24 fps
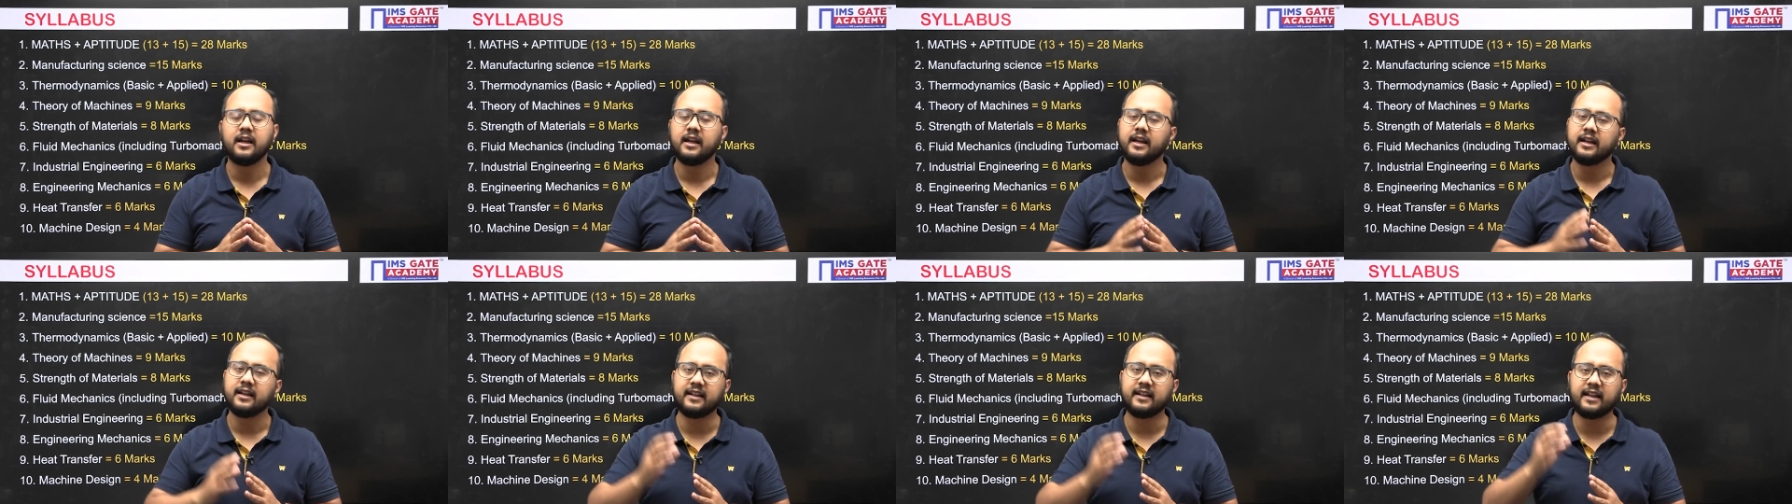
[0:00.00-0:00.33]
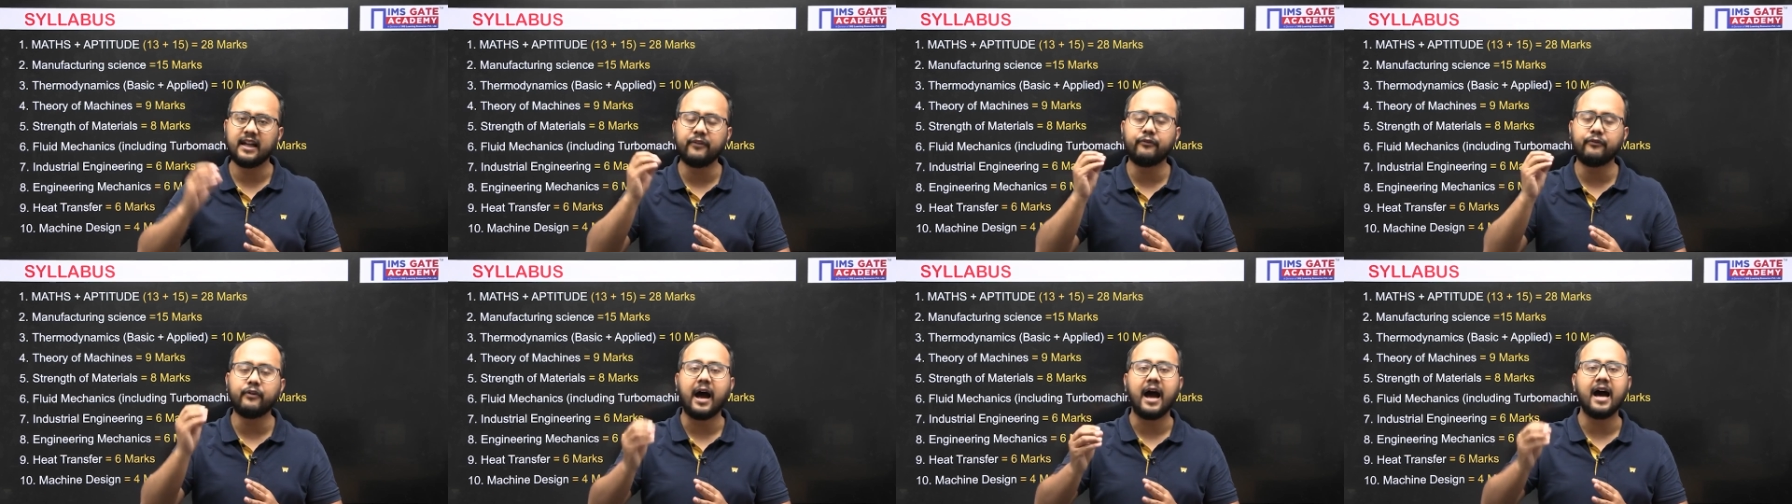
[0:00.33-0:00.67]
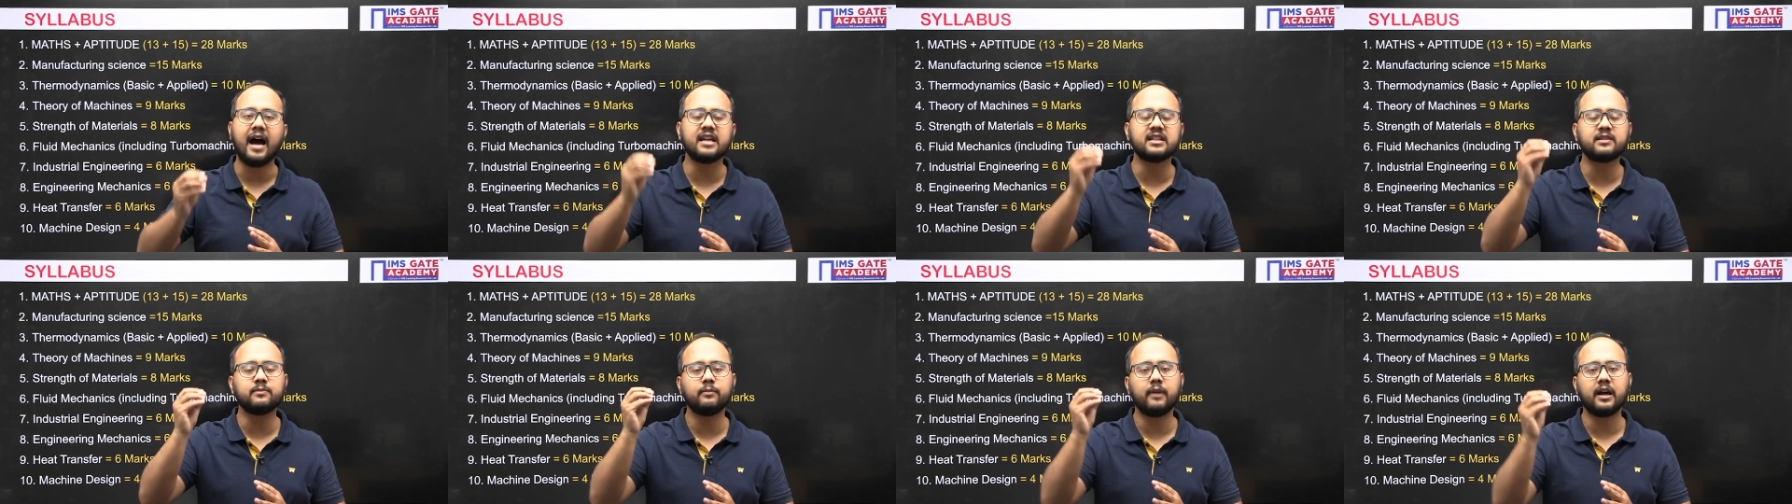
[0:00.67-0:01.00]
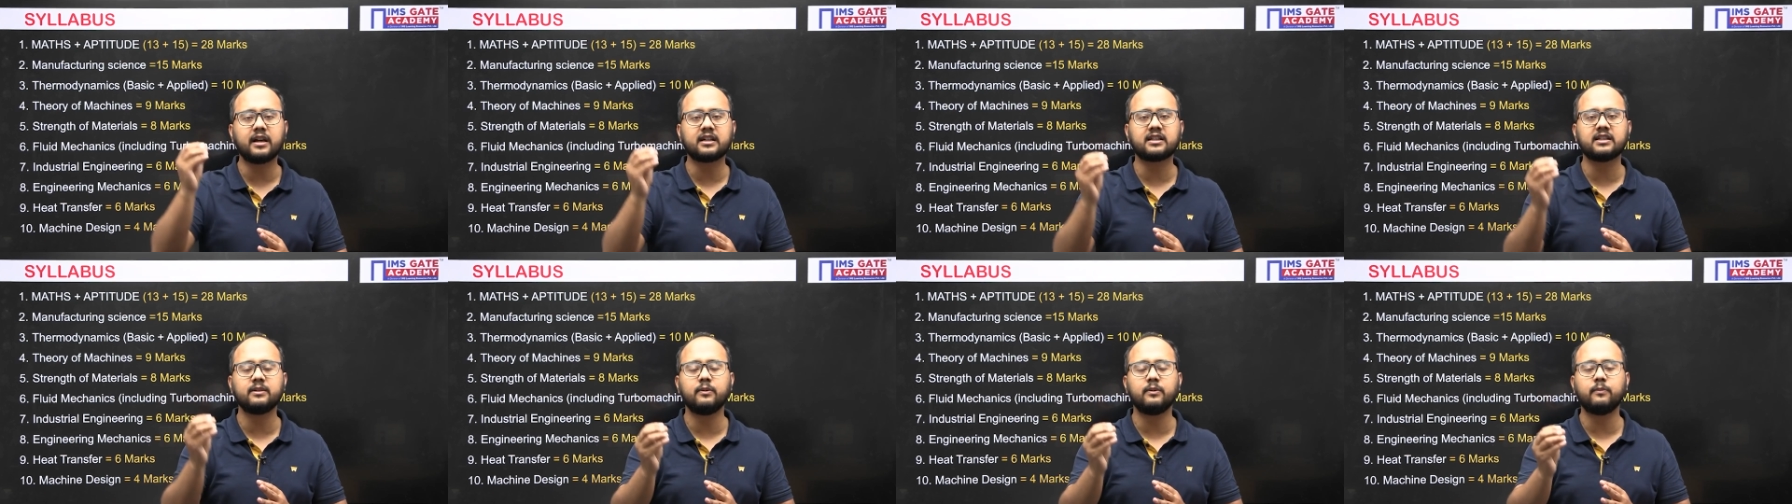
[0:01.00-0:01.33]
Give as
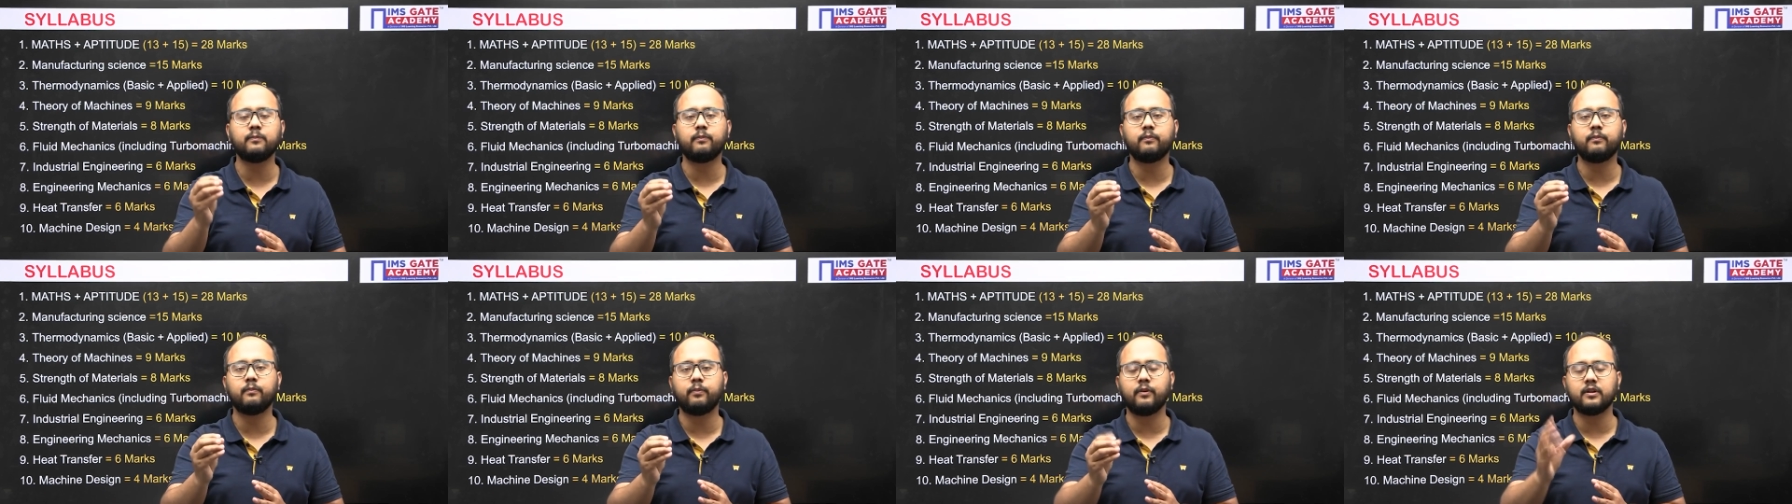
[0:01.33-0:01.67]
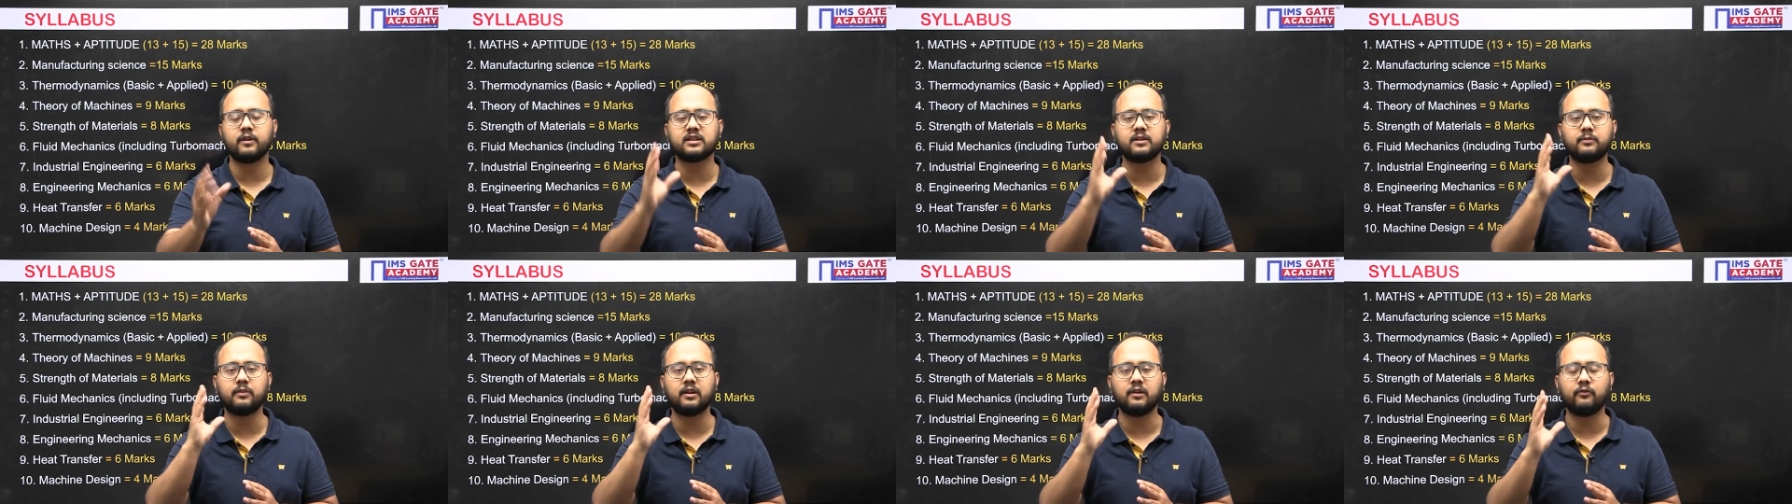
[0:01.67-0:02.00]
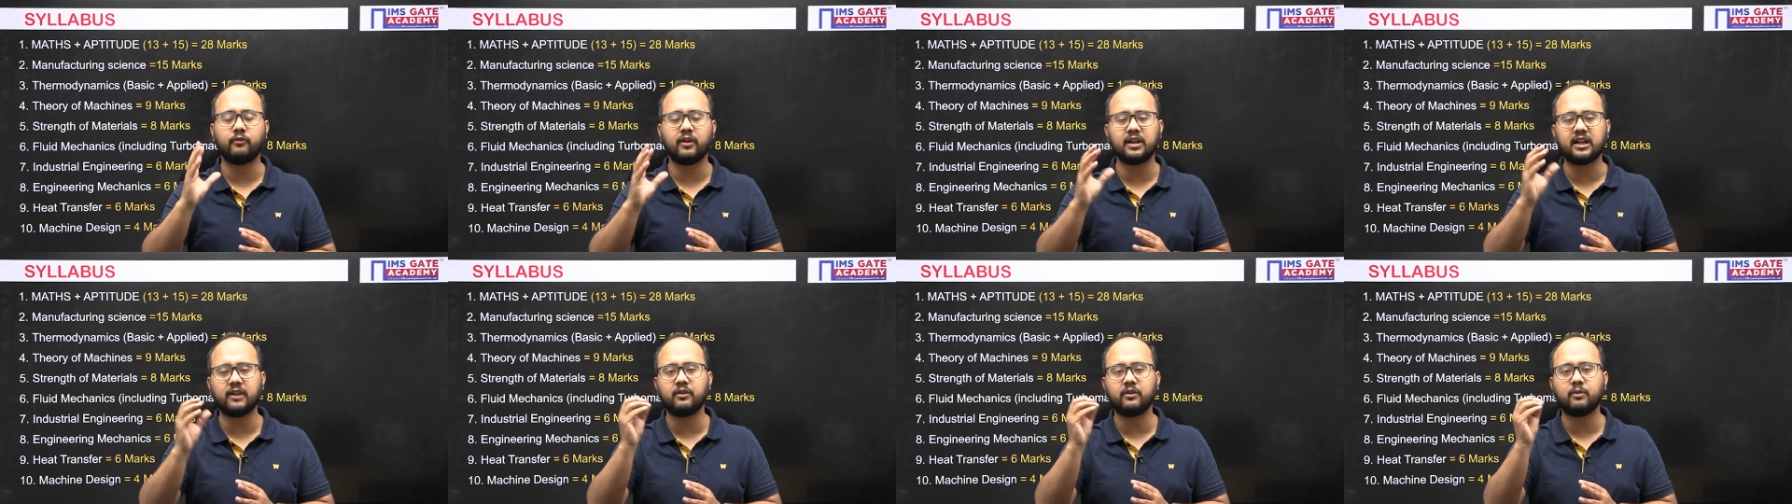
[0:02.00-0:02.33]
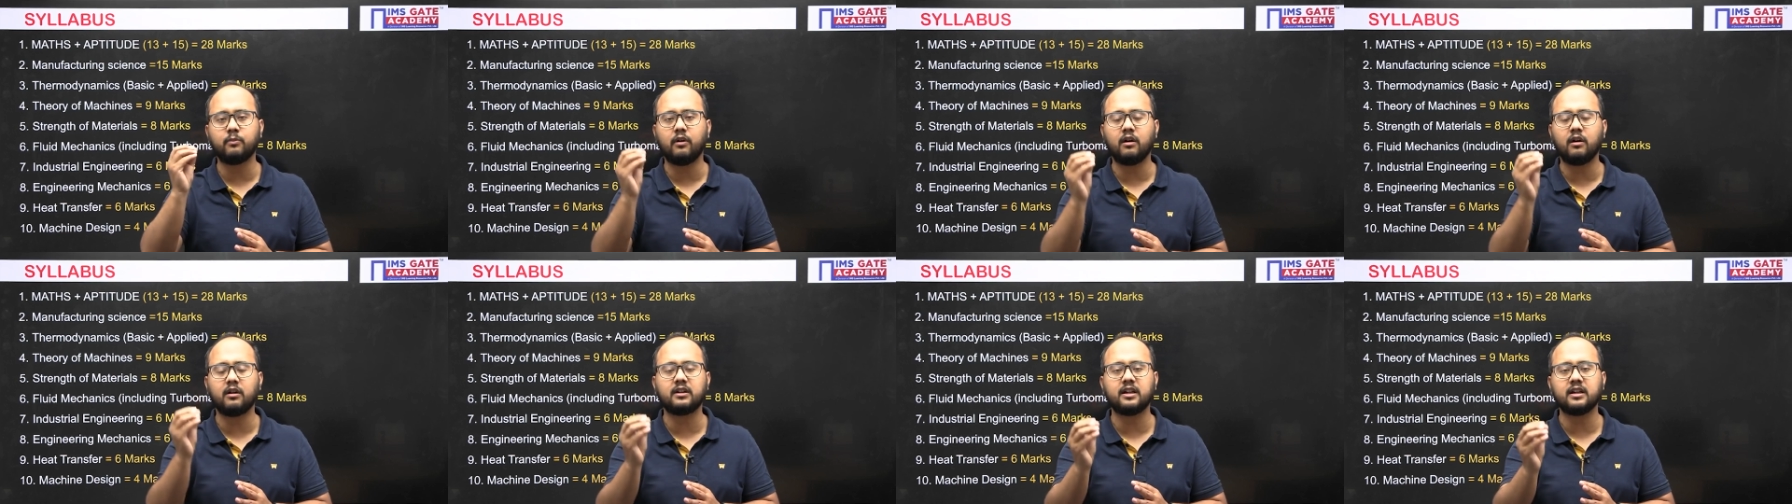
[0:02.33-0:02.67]
maximum possible, whatever
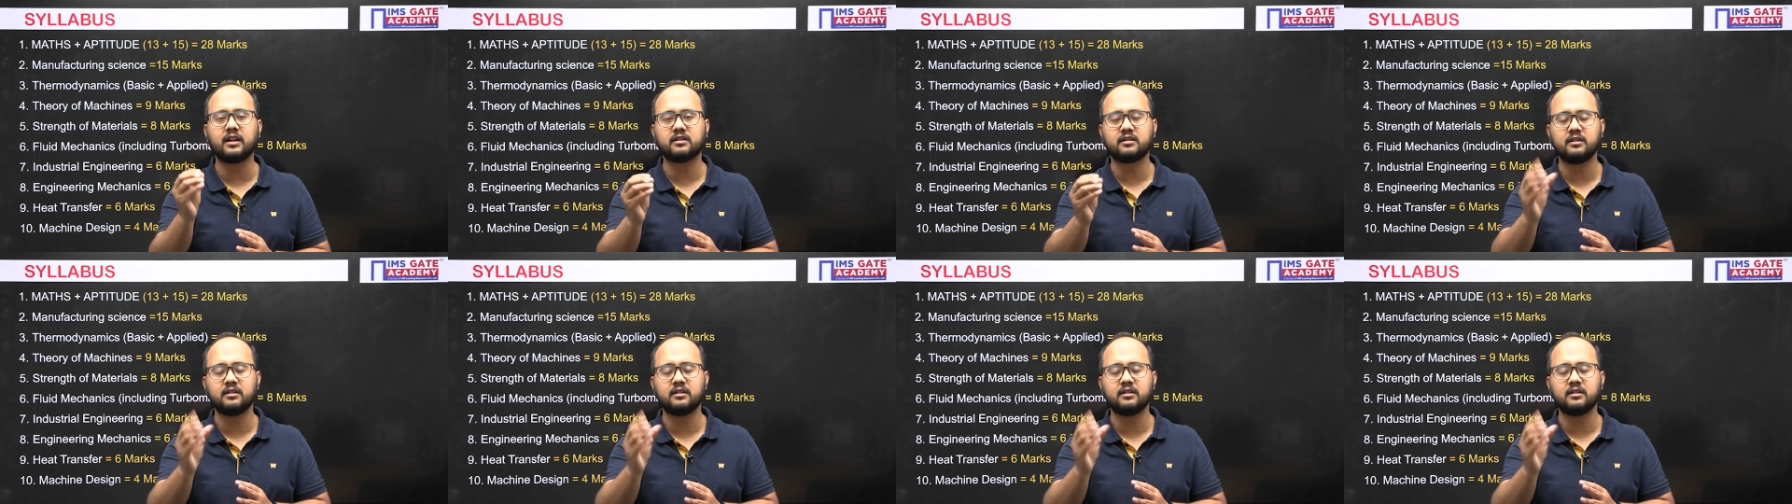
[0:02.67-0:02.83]
mock test,